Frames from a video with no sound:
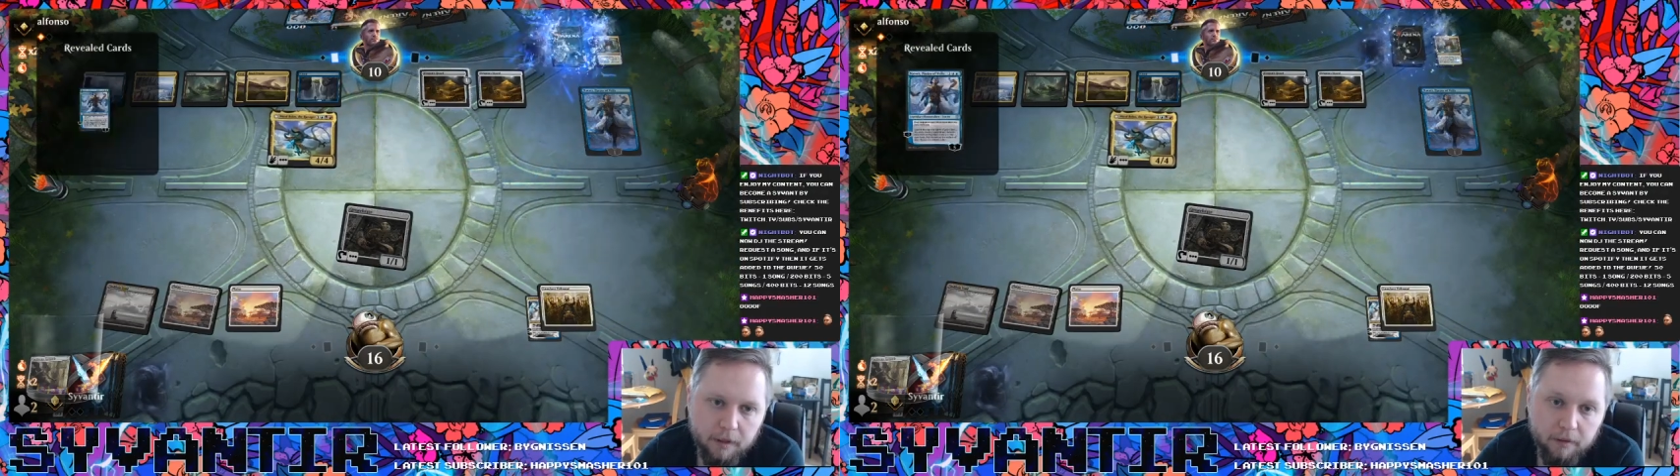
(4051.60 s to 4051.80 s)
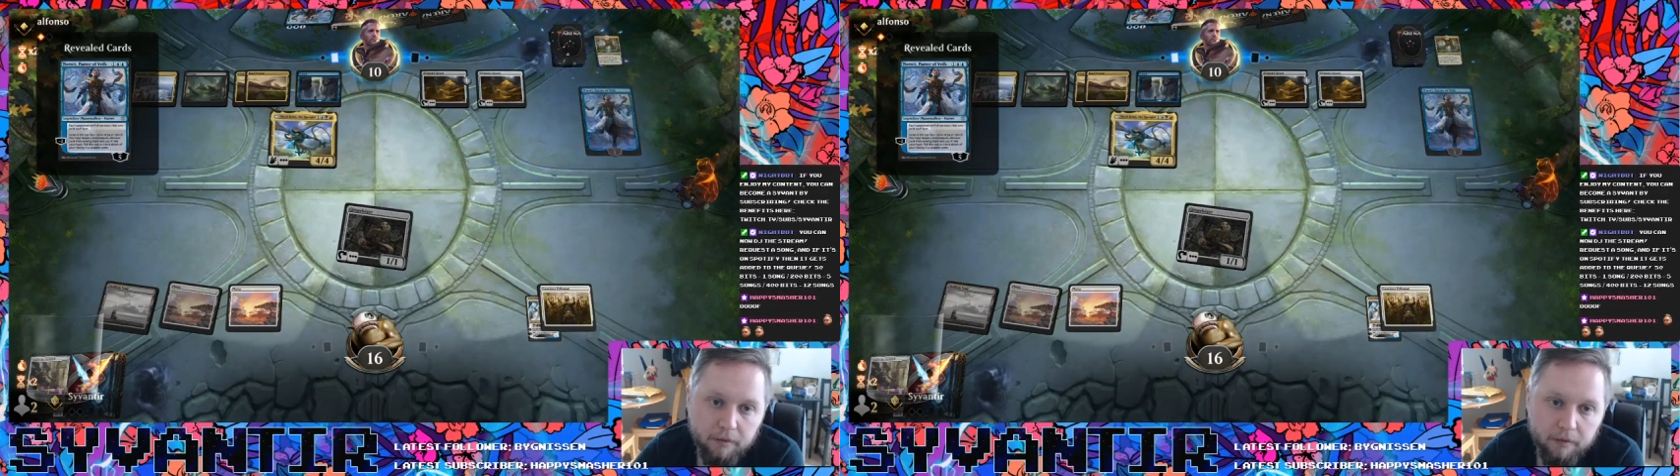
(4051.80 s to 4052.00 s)

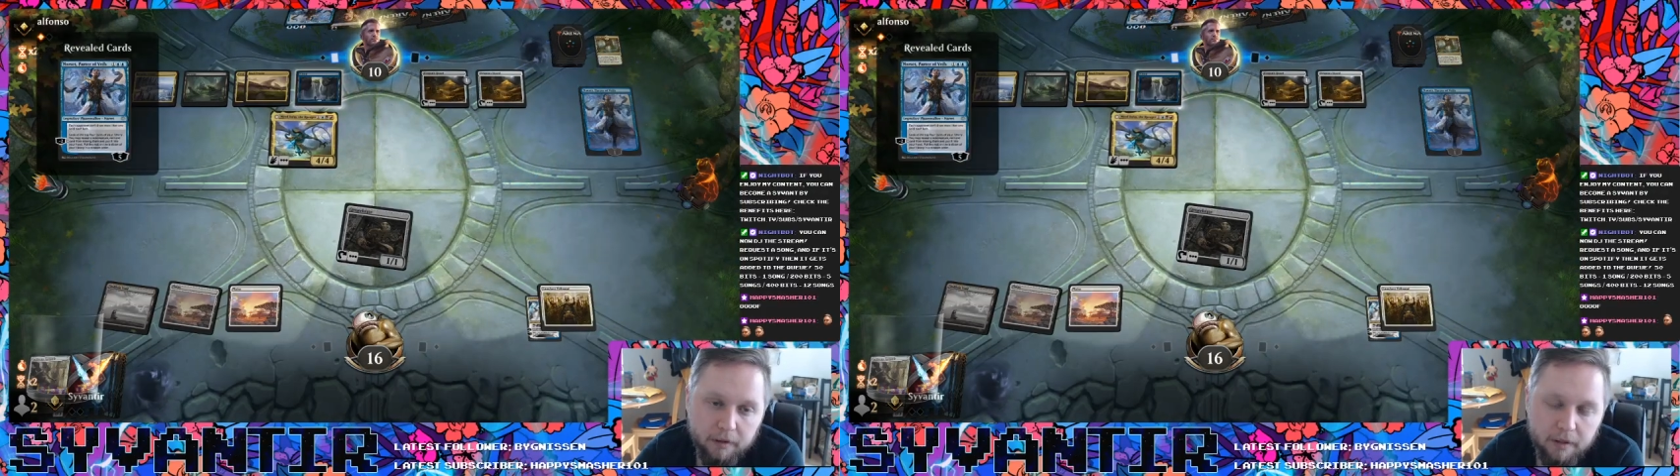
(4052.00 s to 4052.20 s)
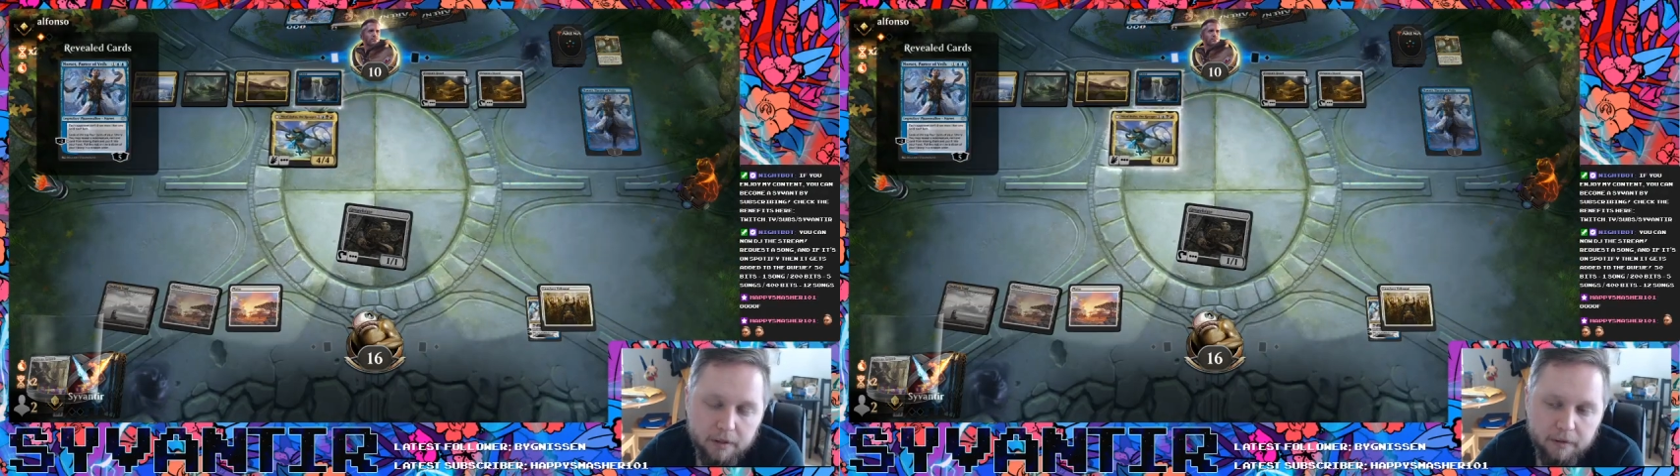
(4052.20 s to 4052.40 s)
Another
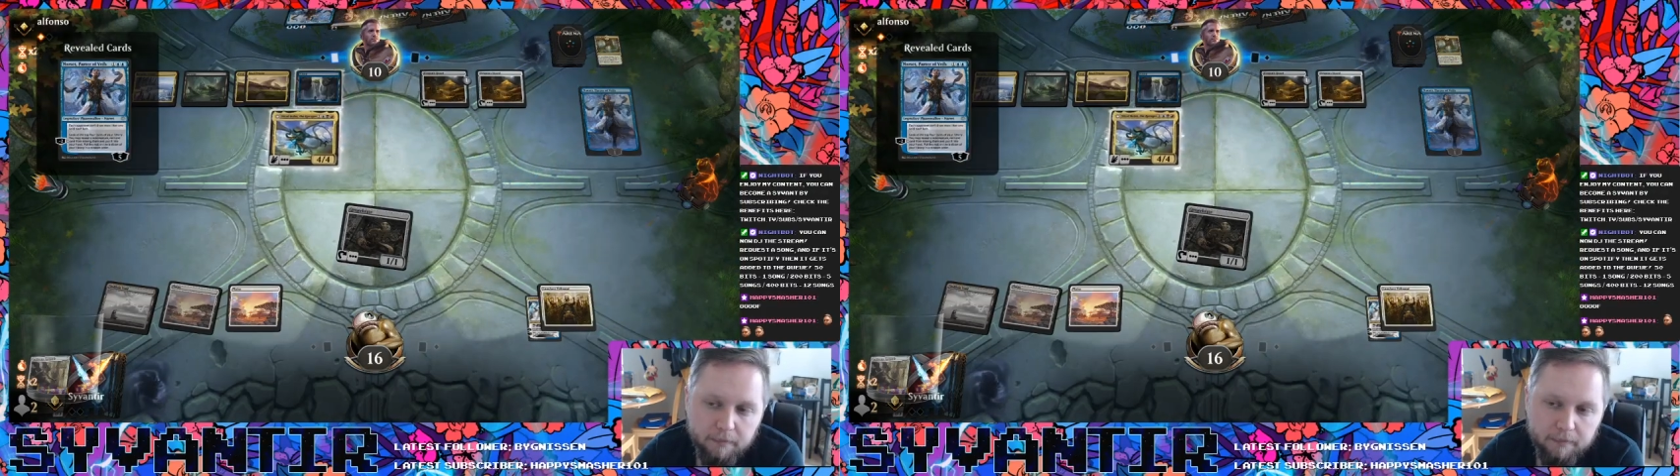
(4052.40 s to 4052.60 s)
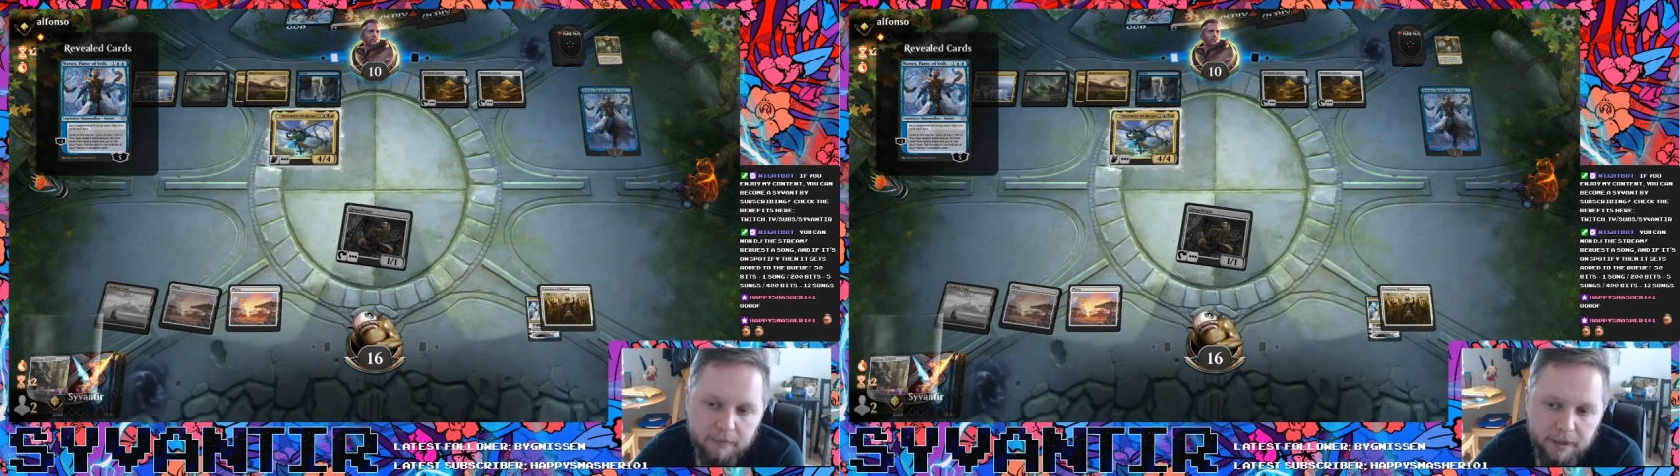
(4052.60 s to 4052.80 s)
Narset
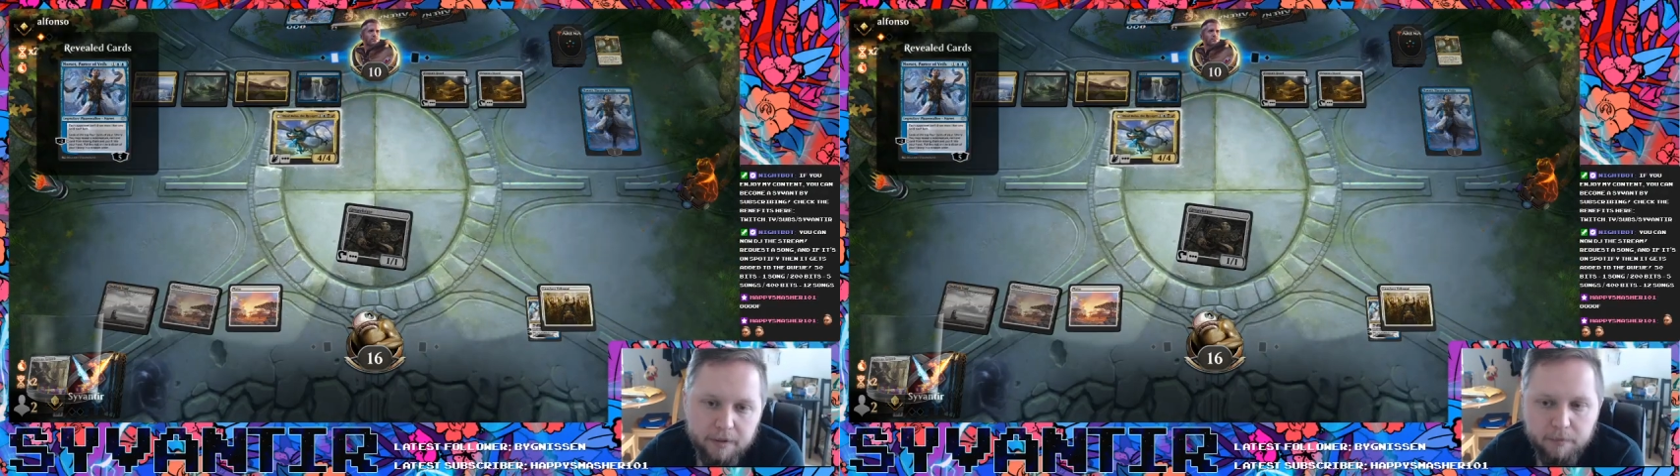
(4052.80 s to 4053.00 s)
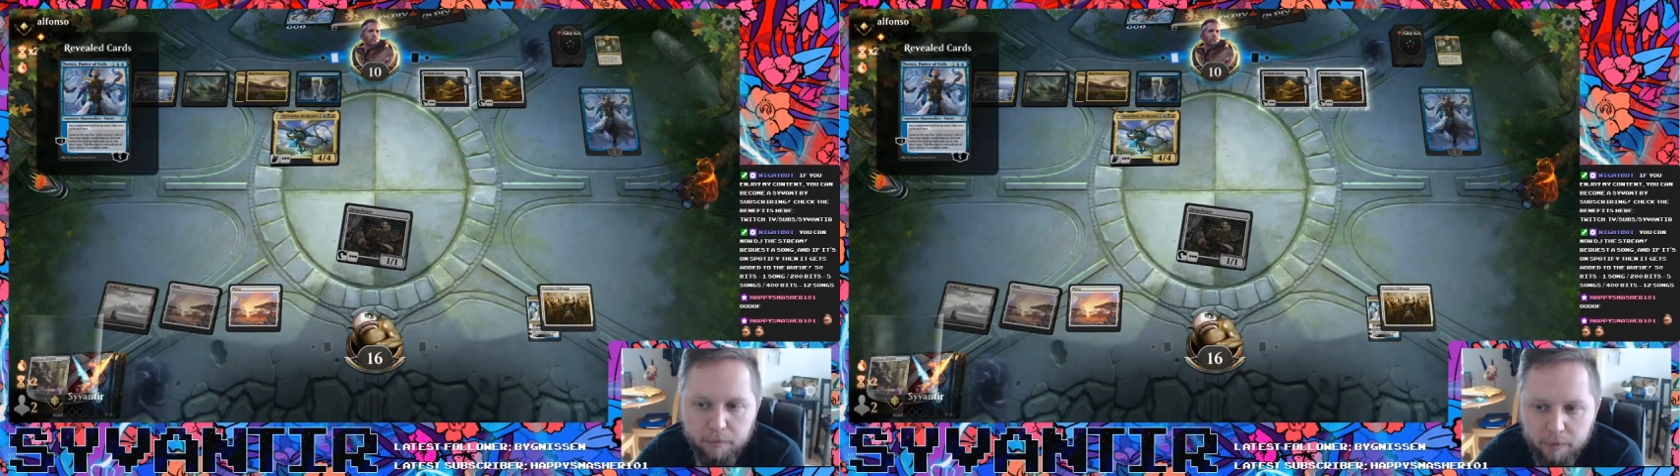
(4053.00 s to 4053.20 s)

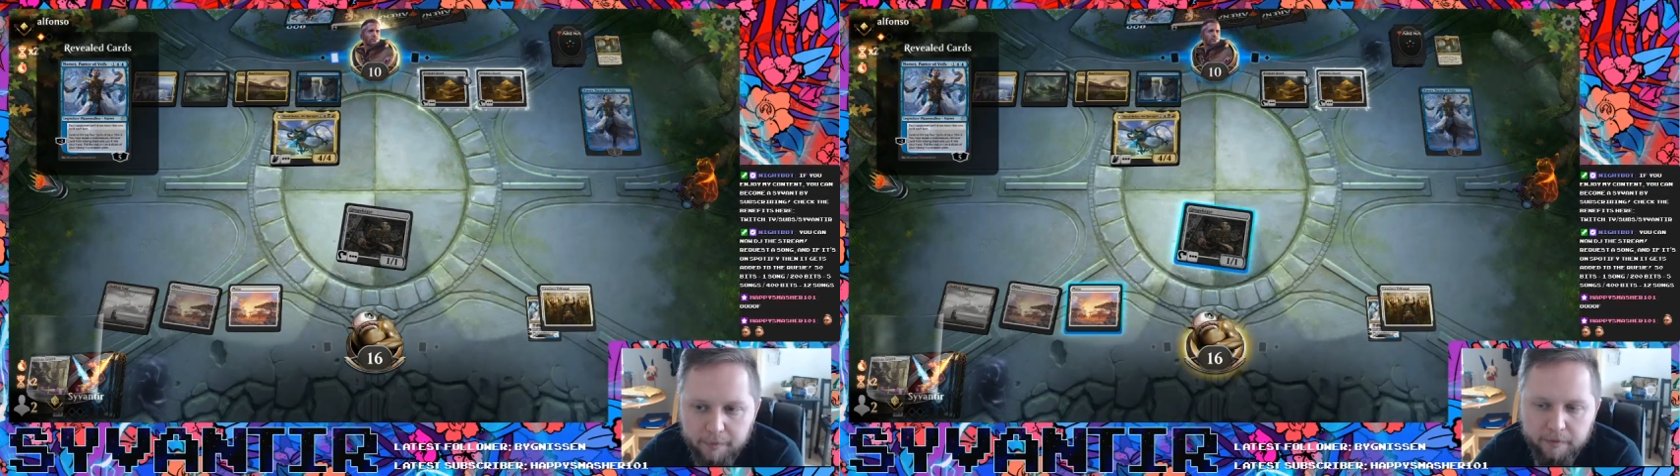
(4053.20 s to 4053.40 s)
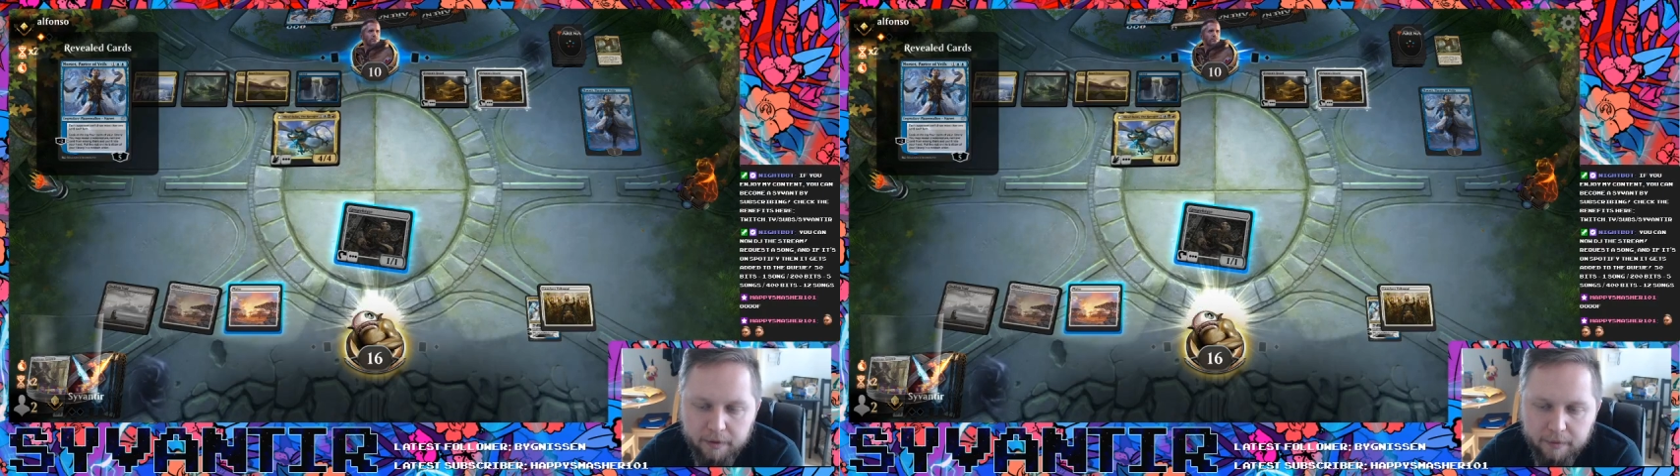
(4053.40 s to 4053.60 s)
into
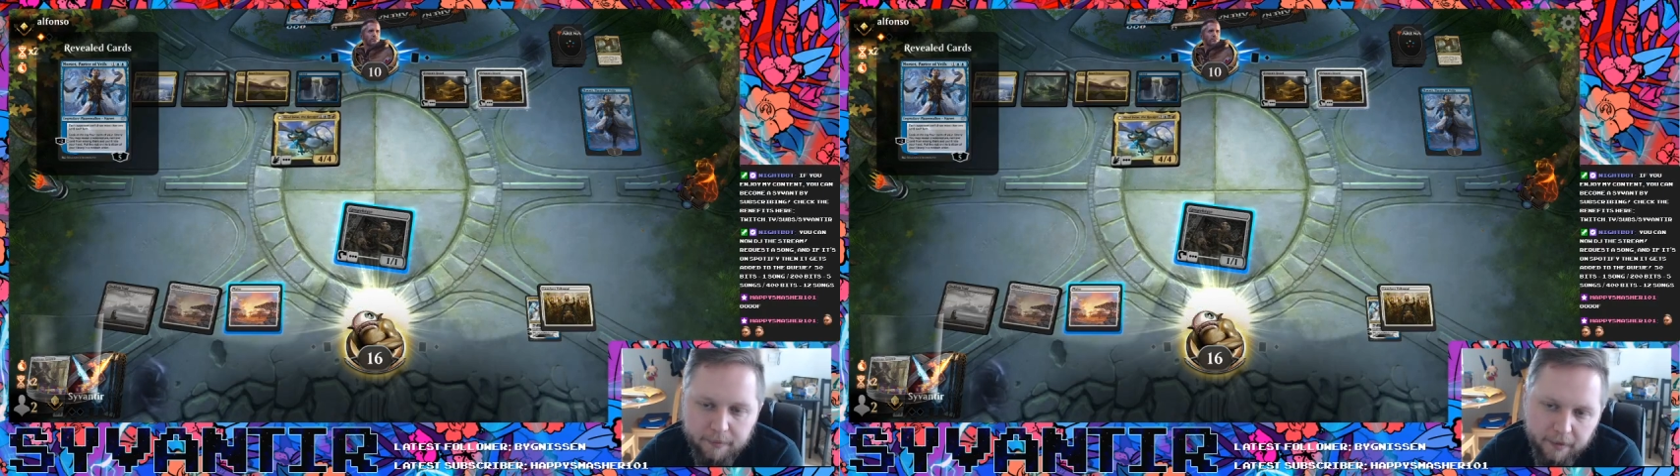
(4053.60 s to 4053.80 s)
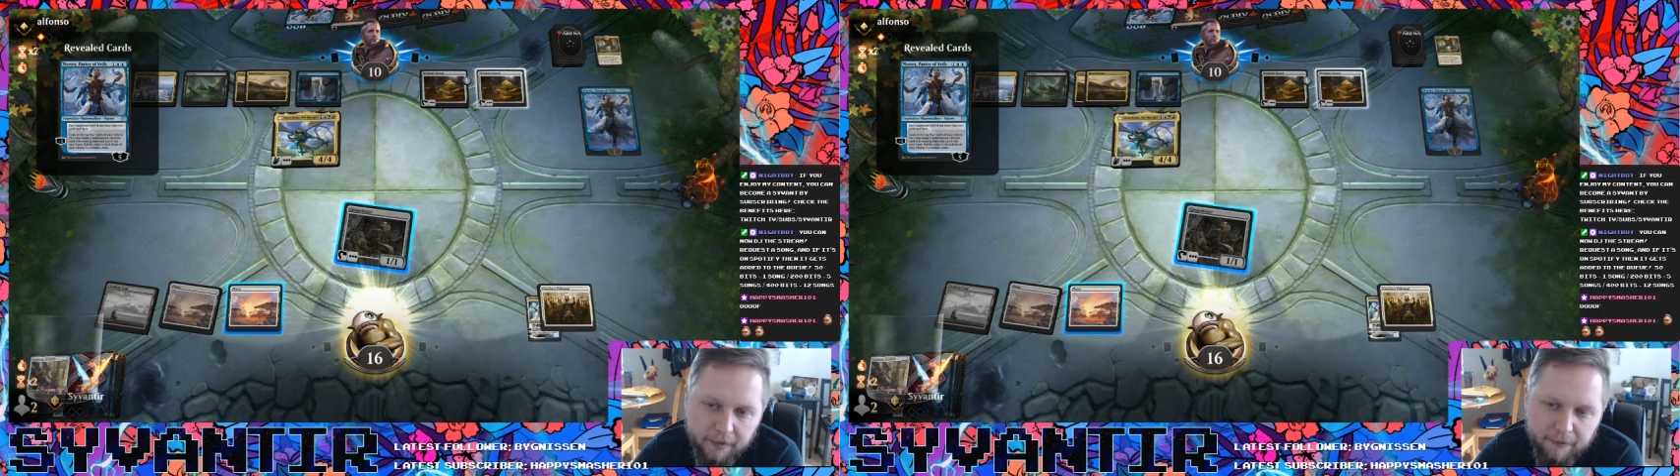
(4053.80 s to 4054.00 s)
removal?
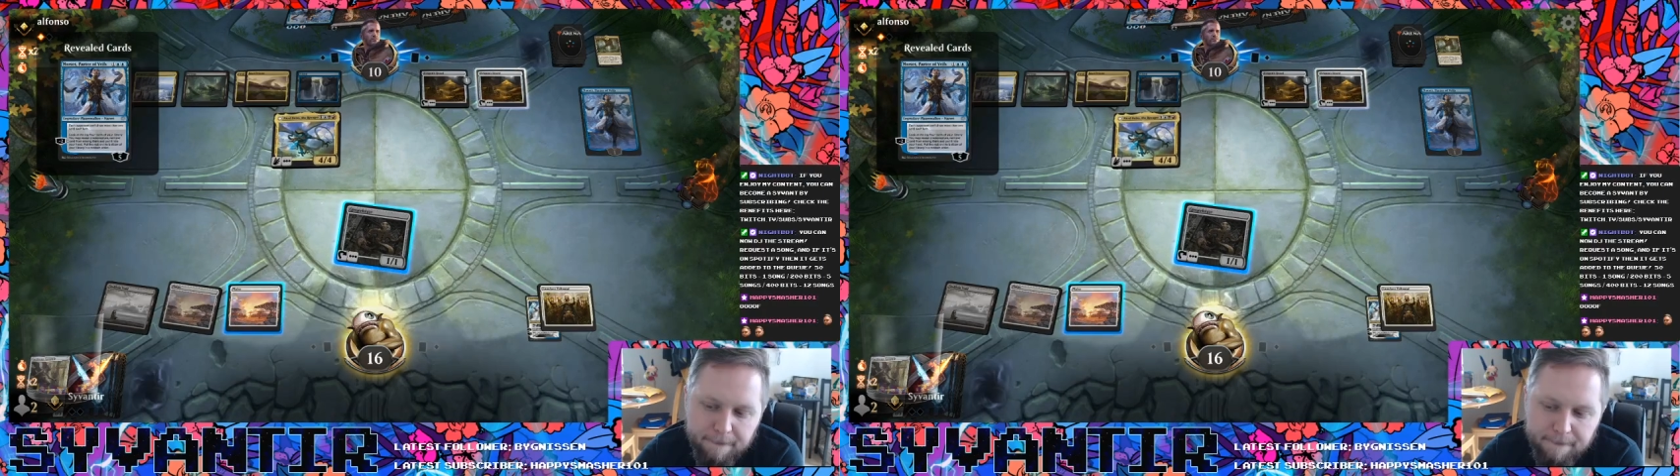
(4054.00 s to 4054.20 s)
Okay.